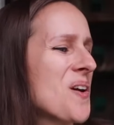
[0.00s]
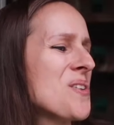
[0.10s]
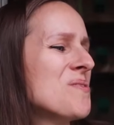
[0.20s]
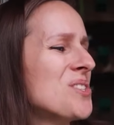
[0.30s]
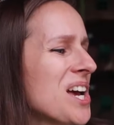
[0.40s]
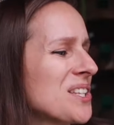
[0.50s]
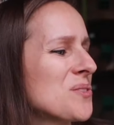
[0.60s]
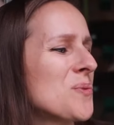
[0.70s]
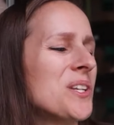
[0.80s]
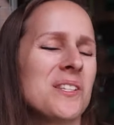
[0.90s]
so you
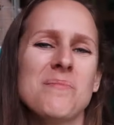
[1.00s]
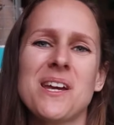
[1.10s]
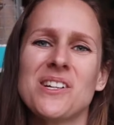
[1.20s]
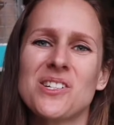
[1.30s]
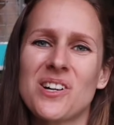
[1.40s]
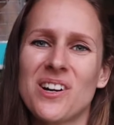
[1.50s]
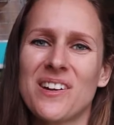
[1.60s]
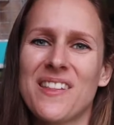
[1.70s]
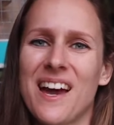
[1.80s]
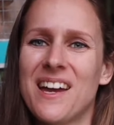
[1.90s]
just want to make
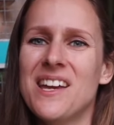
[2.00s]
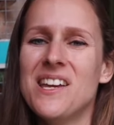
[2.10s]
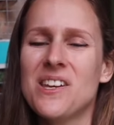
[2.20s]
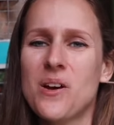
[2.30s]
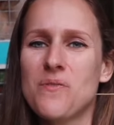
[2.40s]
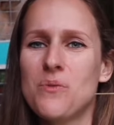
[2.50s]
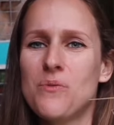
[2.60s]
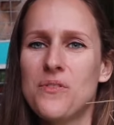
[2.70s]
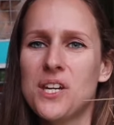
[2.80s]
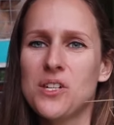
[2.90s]
sure that, you know, if you
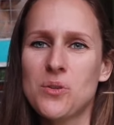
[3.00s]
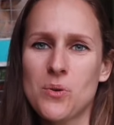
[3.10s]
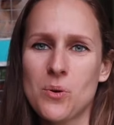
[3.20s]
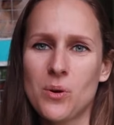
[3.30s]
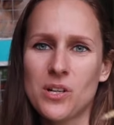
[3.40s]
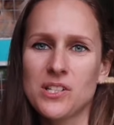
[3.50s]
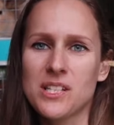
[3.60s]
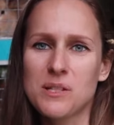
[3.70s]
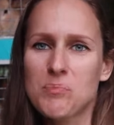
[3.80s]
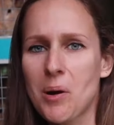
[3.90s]
would feed it to a
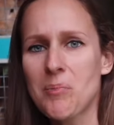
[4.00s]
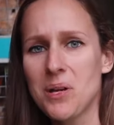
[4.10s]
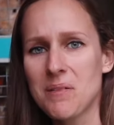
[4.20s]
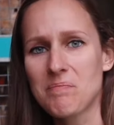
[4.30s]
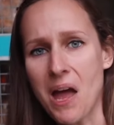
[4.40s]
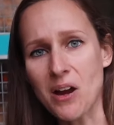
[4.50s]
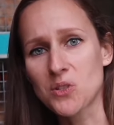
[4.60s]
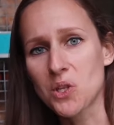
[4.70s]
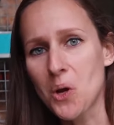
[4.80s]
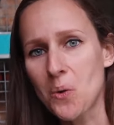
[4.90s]
horse, it's probably
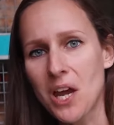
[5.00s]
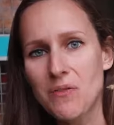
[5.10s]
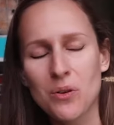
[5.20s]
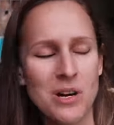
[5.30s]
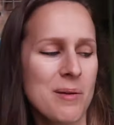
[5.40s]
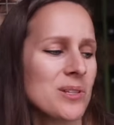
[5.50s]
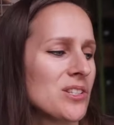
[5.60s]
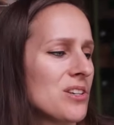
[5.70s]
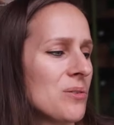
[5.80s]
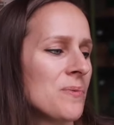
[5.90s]
actually okay for
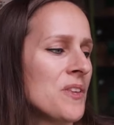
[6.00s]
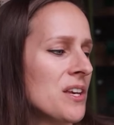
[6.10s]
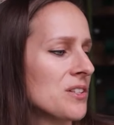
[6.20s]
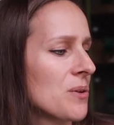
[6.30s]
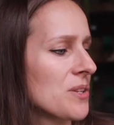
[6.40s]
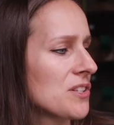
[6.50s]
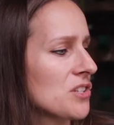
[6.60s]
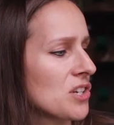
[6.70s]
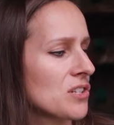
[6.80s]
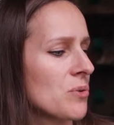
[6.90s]
rabbits too. So this
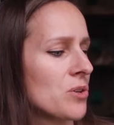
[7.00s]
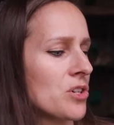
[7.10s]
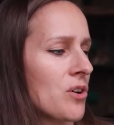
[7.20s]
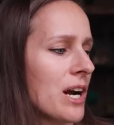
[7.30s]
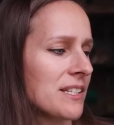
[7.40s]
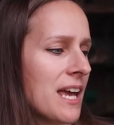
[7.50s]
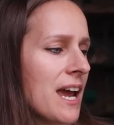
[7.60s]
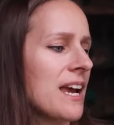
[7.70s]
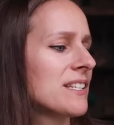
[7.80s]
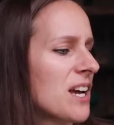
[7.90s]
is just an orchard grass
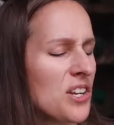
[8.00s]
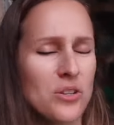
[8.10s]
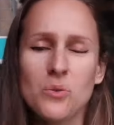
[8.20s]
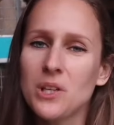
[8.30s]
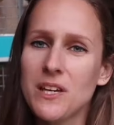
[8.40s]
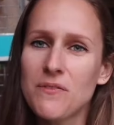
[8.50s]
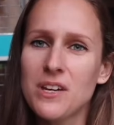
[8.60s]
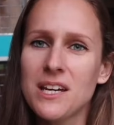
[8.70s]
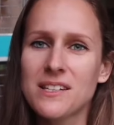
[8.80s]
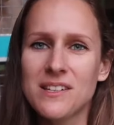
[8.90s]
hay. It's not too
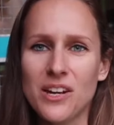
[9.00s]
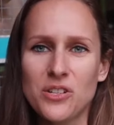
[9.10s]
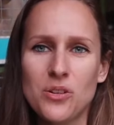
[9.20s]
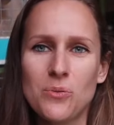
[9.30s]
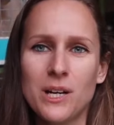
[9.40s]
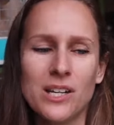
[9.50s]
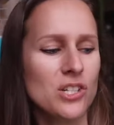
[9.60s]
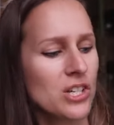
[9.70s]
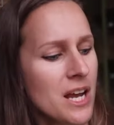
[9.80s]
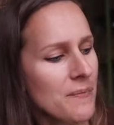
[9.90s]
leafy, it's not too
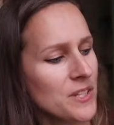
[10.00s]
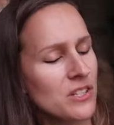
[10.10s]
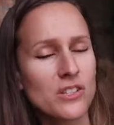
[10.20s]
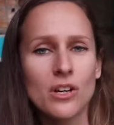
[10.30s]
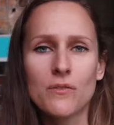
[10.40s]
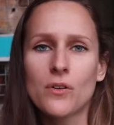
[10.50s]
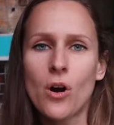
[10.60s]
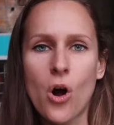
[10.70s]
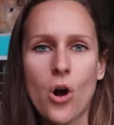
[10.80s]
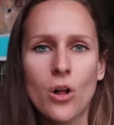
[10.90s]
rich. This is good for
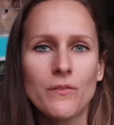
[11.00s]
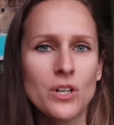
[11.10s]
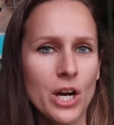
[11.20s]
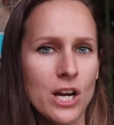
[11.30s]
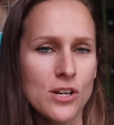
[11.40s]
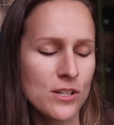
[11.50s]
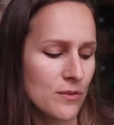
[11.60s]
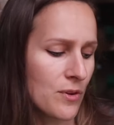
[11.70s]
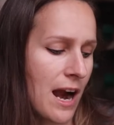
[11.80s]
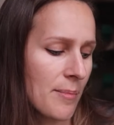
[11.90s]
all of your ages
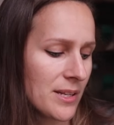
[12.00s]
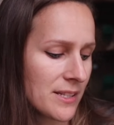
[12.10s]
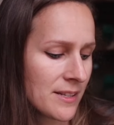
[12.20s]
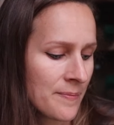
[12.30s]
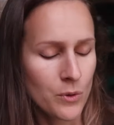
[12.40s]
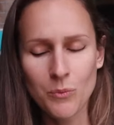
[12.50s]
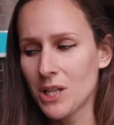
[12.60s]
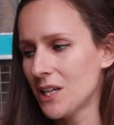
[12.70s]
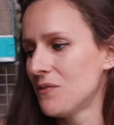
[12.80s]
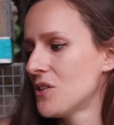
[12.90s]
of rabbits. When
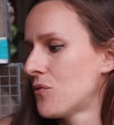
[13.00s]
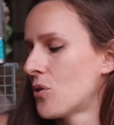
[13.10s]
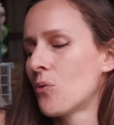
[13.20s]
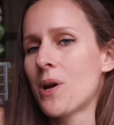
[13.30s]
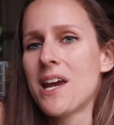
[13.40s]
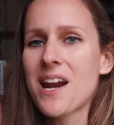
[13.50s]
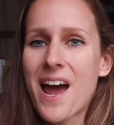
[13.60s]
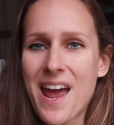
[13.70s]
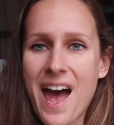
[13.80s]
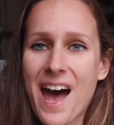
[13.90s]
we lived in Fort Wayne,
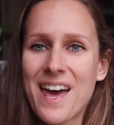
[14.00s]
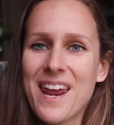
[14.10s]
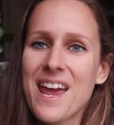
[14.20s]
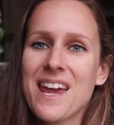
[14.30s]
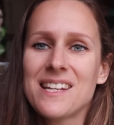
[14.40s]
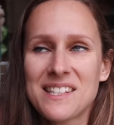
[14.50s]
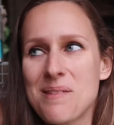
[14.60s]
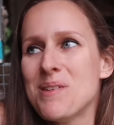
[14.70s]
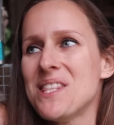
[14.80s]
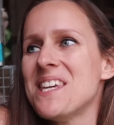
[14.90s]
I had a
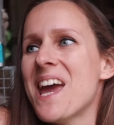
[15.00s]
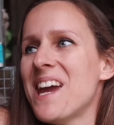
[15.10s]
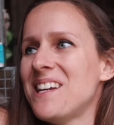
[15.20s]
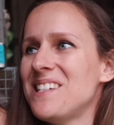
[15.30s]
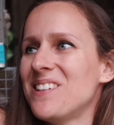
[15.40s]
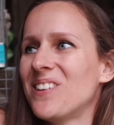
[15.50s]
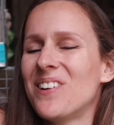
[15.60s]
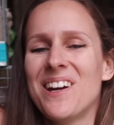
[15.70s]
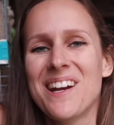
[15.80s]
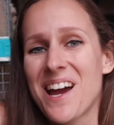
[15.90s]
Timothy hay
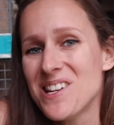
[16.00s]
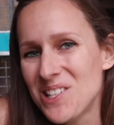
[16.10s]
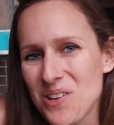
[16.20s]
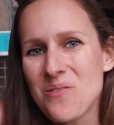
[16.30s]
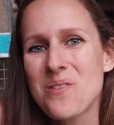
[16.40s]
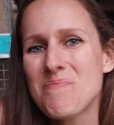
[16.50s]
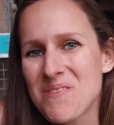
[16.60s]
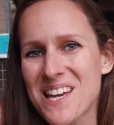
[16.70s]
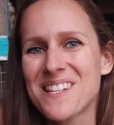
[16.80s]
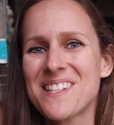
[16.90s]
dealer and I do
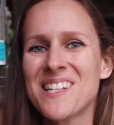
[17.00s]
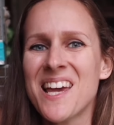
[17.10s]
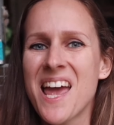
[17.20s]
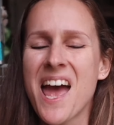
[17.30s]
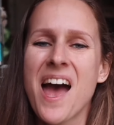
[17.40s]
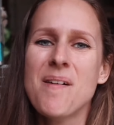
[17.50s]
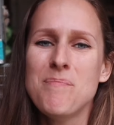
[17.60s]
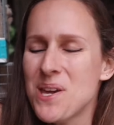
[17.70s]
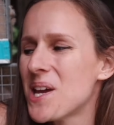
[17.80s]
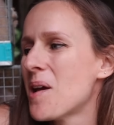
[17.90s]
miss
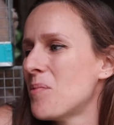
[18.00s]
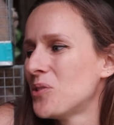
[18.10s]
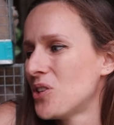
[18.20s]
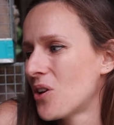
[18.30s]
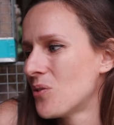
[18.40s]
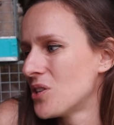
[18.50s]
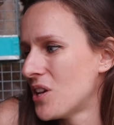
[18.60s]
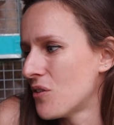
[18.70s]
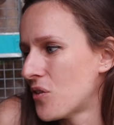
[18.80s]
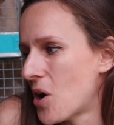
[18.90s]
being able to go to
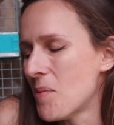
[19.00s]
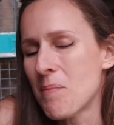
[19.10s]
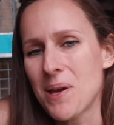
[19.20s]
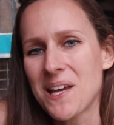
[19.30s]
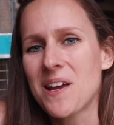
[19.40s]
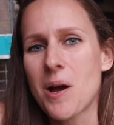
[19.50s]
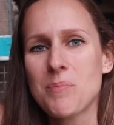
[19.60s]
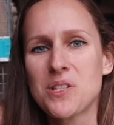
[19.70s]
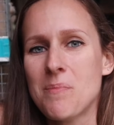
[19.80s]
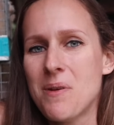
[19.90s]
their farm and picking
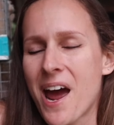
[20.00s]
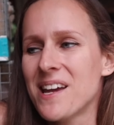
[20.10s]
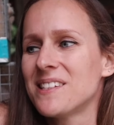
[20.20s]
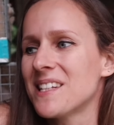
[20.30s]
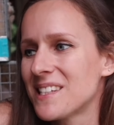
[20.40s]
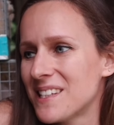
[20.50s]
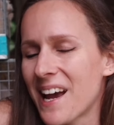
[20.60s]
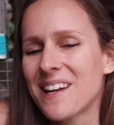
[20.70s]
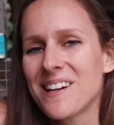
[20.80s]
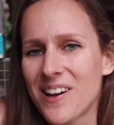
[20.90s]
up some nice
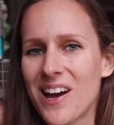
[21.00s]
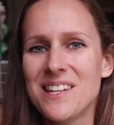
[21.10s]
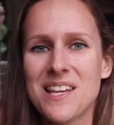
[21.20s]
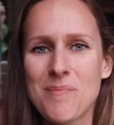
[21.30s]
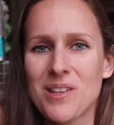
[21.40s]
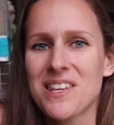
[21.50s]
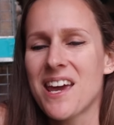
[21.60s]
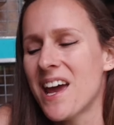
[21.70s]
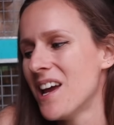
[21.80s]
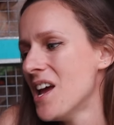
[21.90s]
second cut Timothy
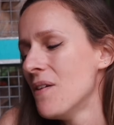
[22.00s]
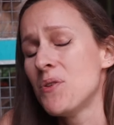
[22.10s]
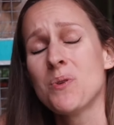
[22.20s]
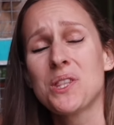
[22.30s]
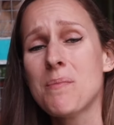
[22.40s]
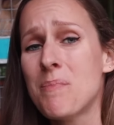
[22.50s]
hay. If you want the